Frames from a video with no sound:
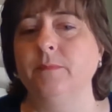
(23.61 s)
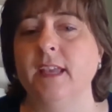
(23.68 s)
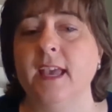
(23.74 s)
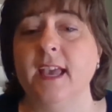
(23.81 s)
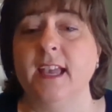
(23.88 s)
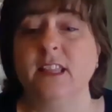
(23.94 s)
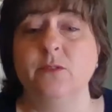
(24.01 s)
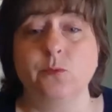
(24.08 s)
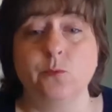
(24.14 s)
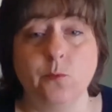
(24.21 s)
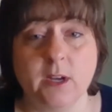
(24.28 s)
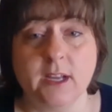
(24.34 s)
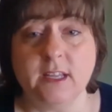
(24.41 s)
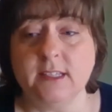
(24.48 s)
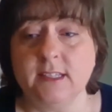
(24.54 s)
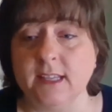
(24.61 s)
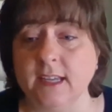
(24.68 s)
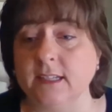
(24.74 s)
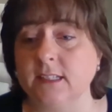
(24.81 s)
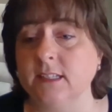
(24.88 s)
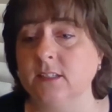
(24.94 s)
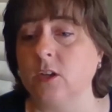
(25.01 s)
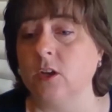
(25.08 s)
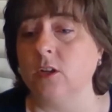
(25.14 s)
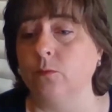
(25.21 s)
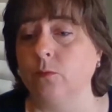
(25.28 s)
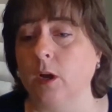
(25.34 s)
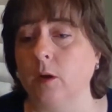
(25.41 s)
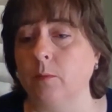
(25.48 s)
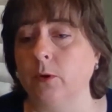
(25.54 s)
And there was one scientist called
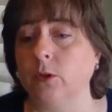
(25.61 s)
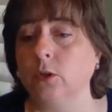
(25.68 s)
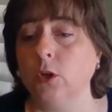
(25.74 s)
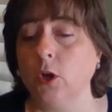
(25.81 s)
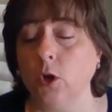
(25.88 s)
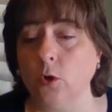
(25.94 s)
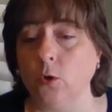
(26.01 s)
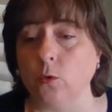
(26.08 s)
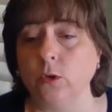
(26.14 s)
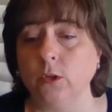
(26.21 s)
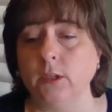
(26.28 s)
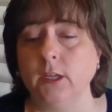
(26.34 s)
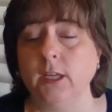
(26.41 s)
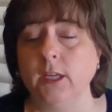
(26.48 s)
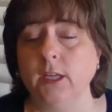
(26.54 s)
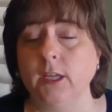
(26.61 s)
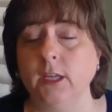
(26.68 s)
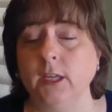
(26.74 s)
Robert Koch. He was